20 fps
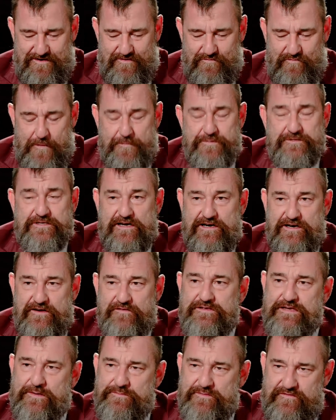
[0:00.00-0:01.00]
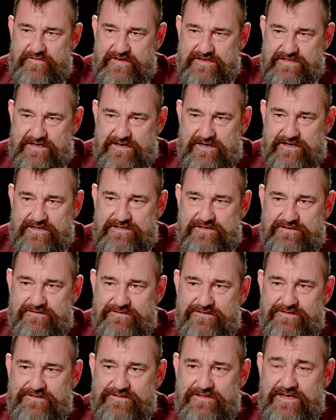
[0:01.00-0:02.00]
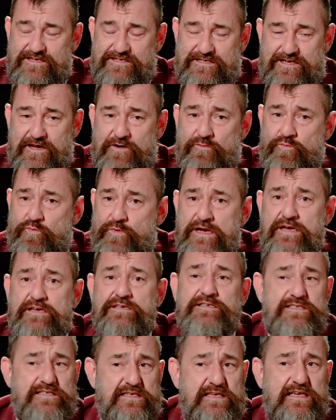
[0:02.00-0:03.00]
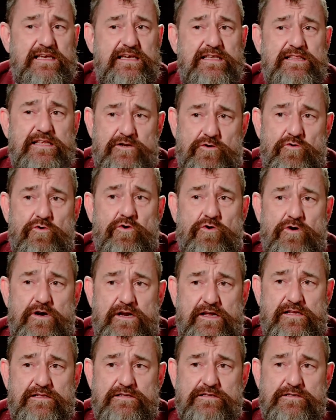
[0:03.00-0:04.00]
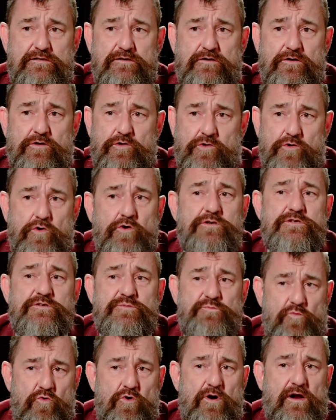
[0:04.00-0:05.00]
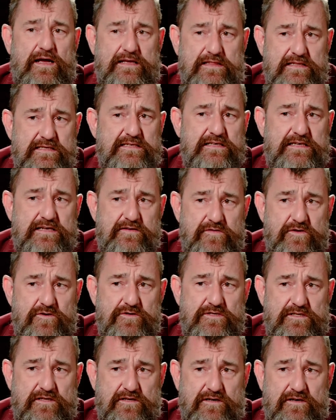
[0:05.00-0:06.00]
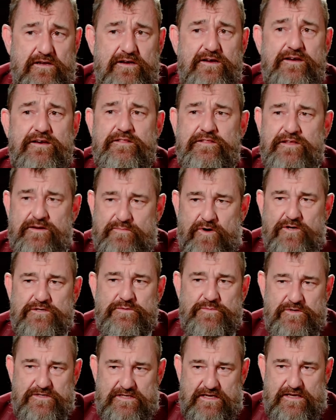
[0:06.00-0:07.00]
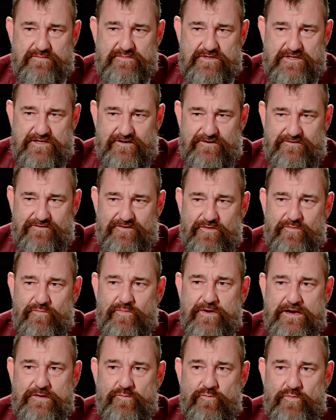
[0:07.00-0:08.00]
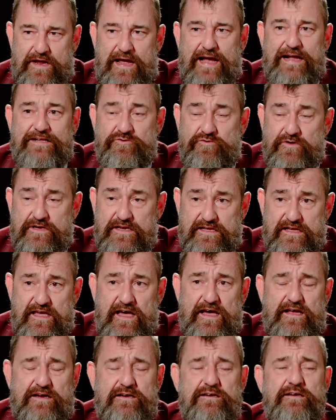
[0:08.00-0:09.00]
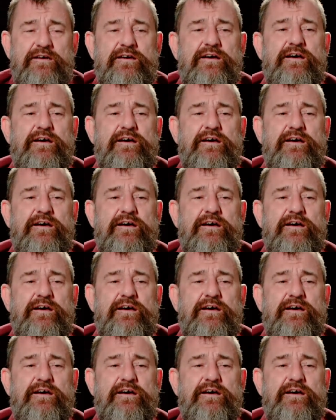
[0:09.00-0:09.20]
representatives come to visit us, they say, we see that your audience looks more like the city of Houston than most museums do. But we actually get